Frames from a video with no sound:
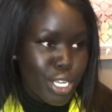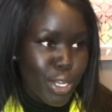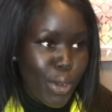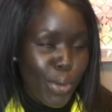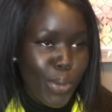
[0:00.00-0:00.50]

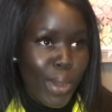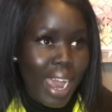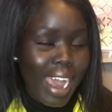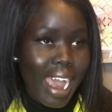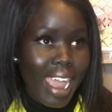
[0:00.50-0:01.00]
So
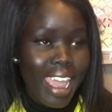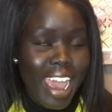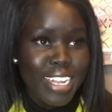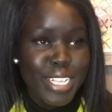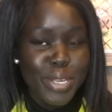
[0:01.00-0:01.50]
I
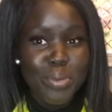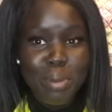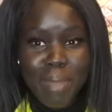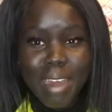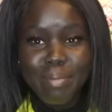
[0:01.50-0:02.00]
had to
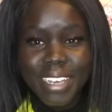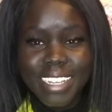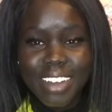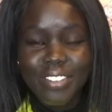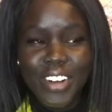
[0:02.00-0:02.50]
remind
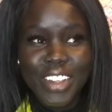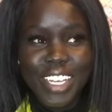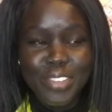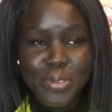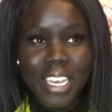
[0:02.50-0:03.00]
myself all
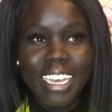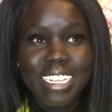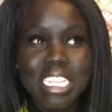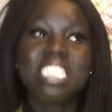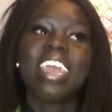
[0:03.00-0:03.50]
this week,
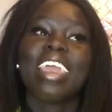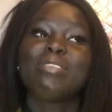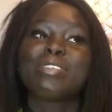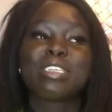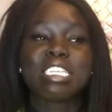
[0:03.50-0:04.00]
and today
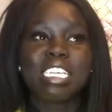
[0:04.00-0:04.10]
it was,